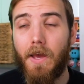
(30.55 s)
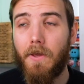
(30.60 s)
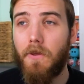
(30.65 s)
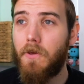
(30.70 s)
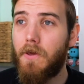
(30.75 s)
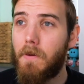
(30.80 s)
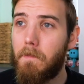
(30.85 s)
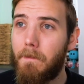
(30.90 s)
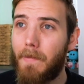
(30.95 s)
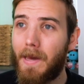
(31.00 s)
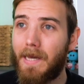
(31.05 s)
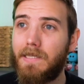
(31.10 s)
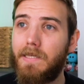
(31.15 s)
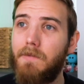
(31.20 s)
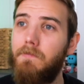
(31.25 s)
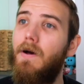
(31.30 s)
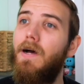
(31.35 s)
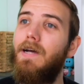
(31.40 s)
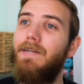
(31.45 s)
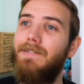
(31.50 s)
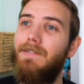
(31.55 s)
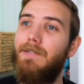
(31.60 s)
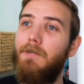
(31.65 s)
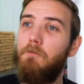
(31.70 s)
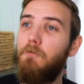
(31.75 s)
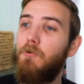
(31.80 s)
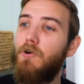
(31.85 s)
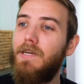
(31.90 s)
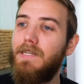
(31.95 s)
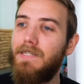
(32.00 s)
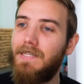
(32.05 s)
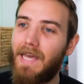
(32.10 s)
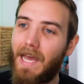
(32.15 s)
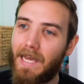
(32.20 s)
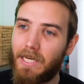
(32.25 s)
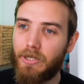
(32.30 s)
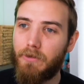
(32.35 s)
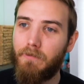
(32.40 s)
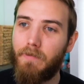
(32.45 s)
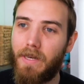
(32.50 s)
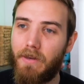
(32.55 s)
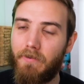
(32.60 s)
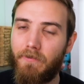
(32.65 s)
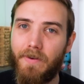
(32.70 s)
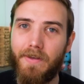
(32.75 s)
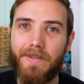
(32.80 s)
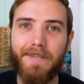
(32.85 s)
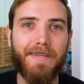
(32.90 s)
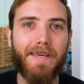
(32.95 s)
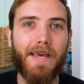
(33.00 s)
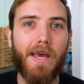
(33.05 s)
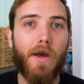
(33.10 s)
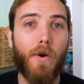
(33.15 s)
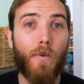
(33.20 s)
you can maximize the depreciation benefits,